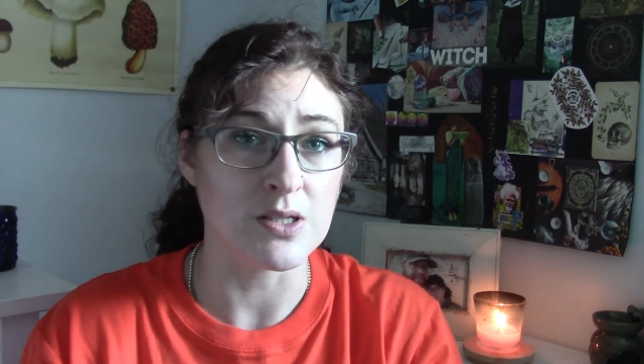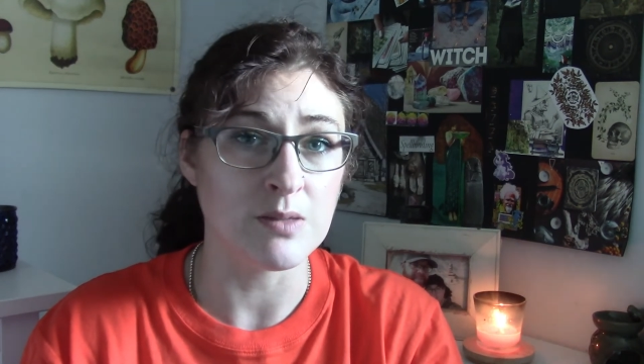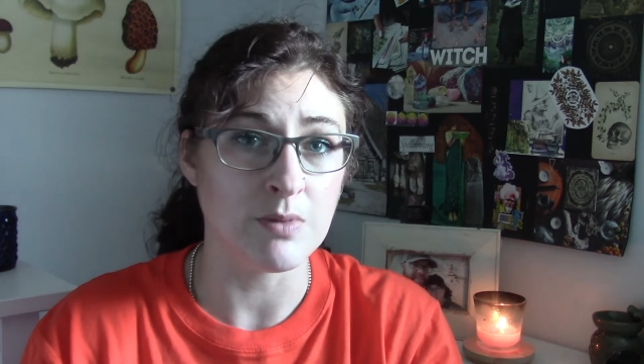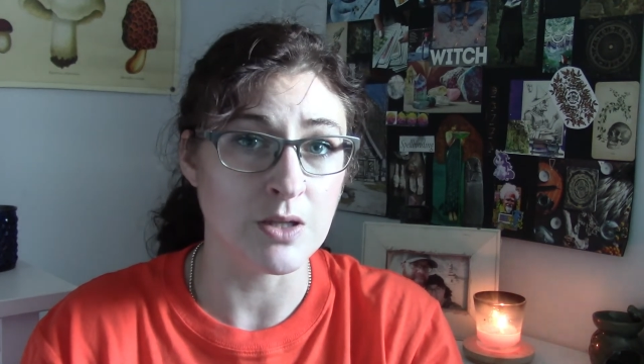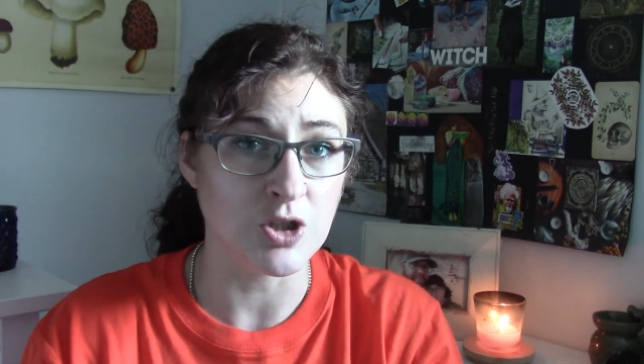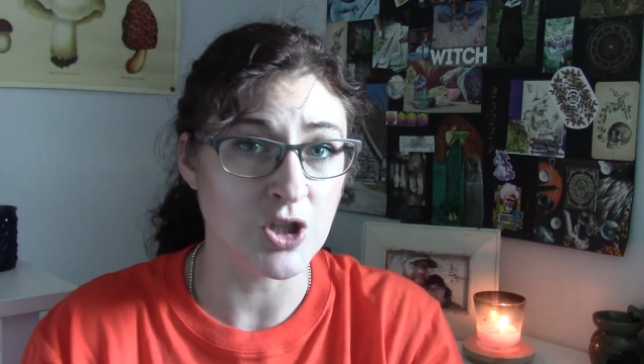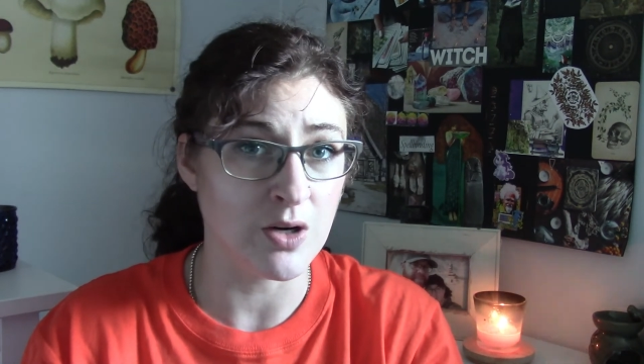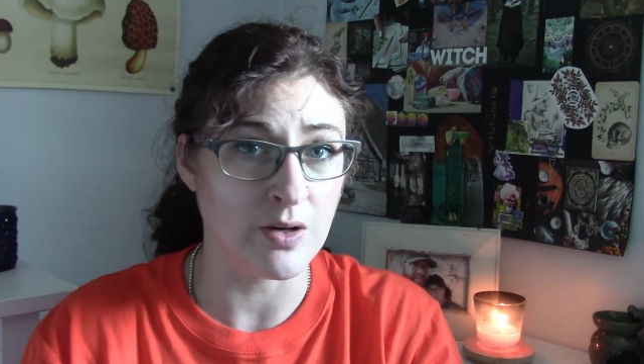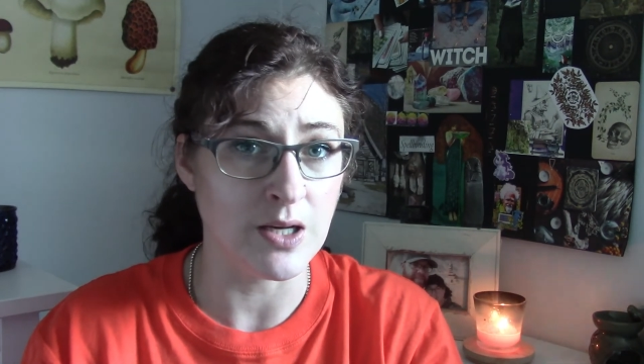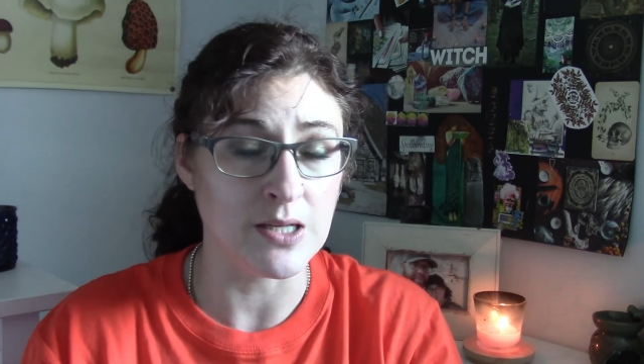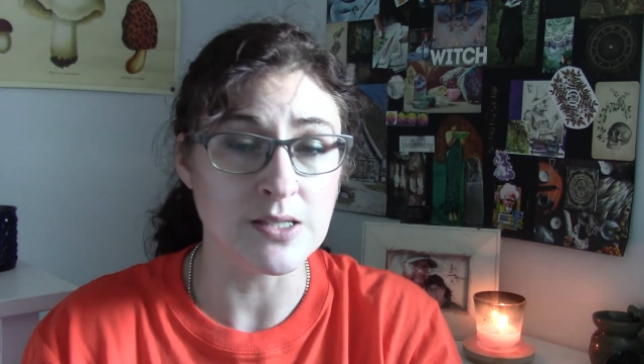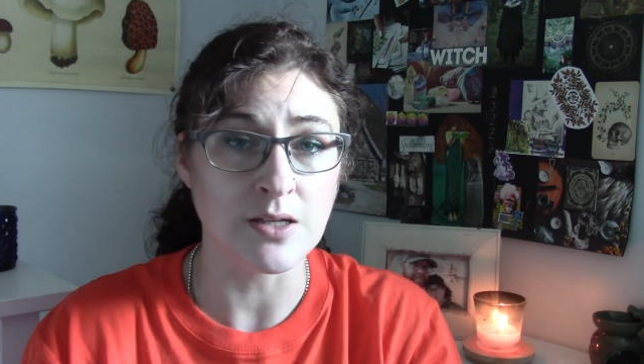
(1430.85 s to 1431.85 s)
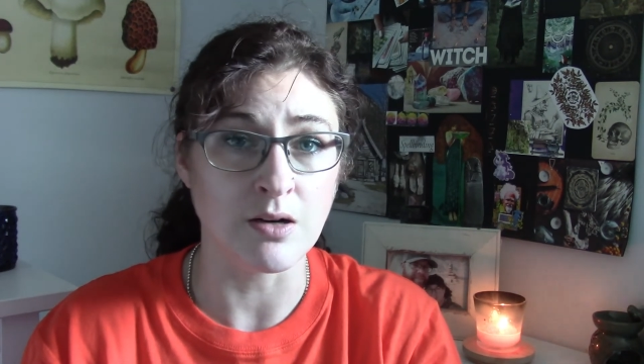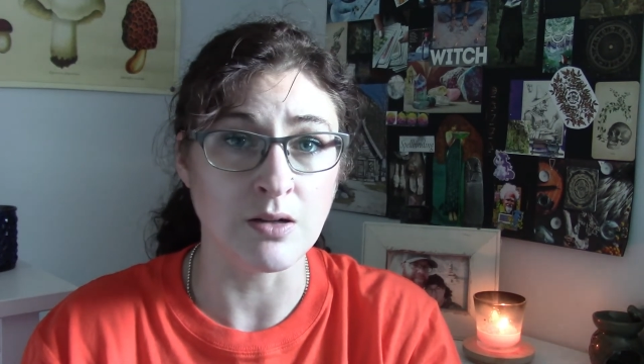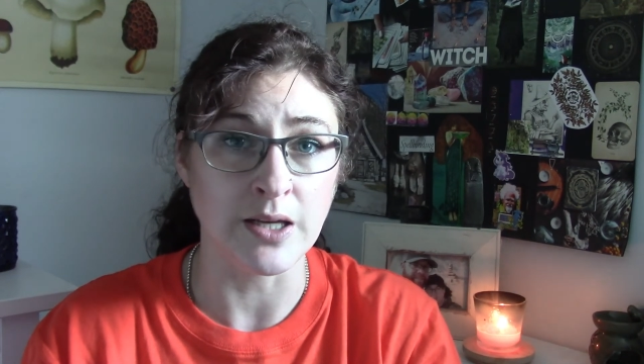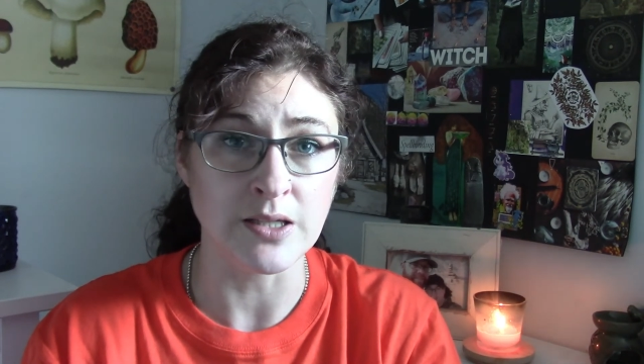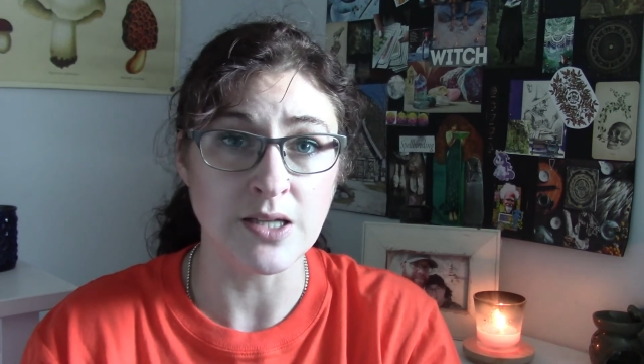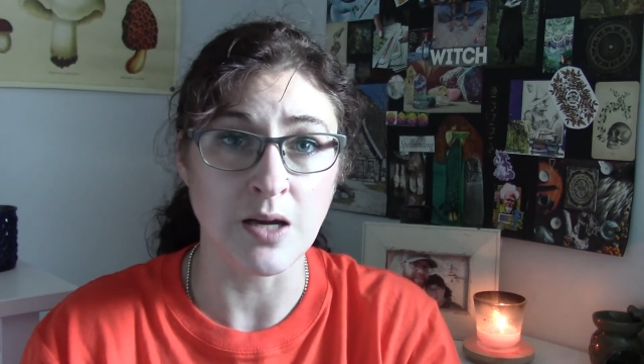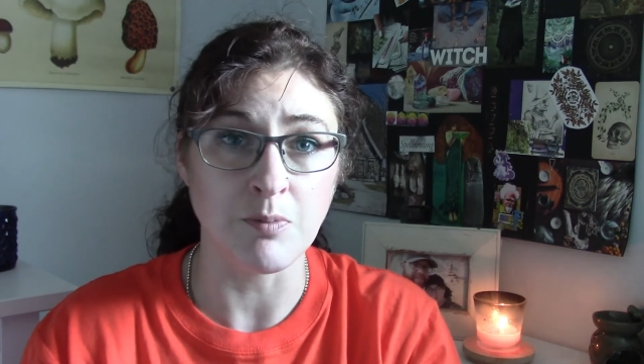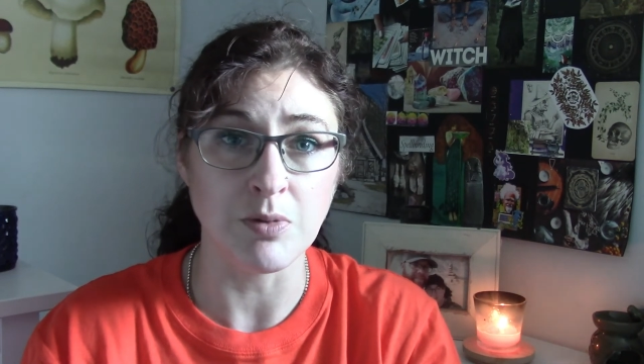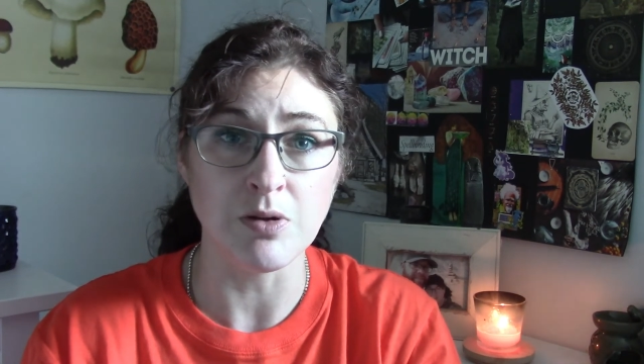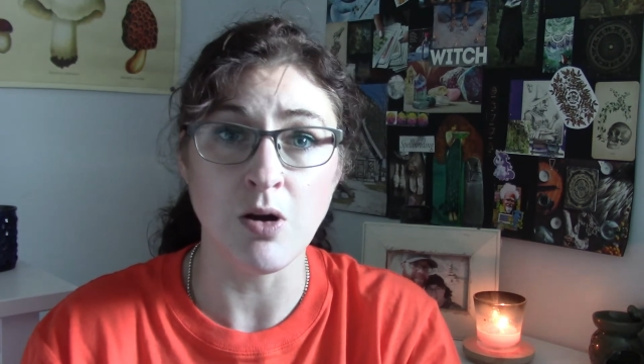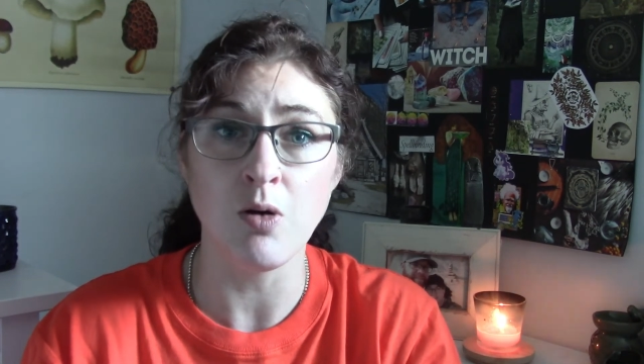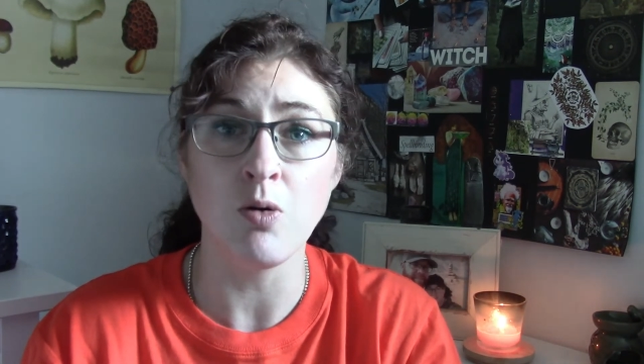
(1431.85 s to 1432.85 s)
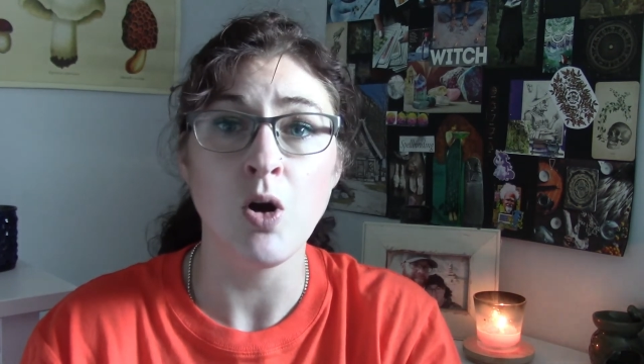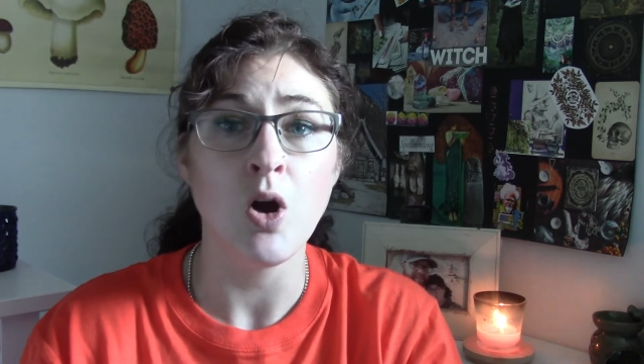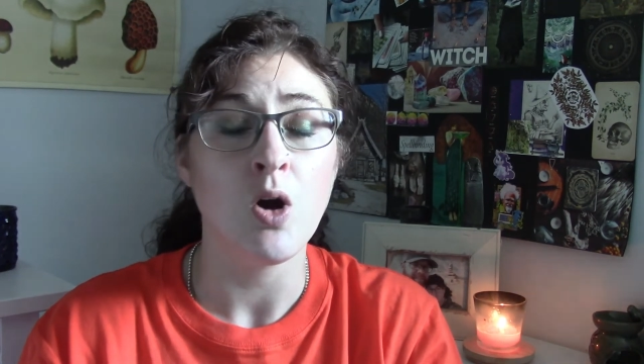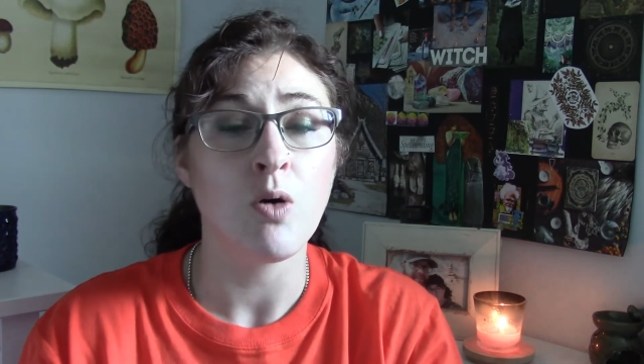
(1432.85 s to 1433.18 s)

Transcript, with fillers: some of the charities that are linked down below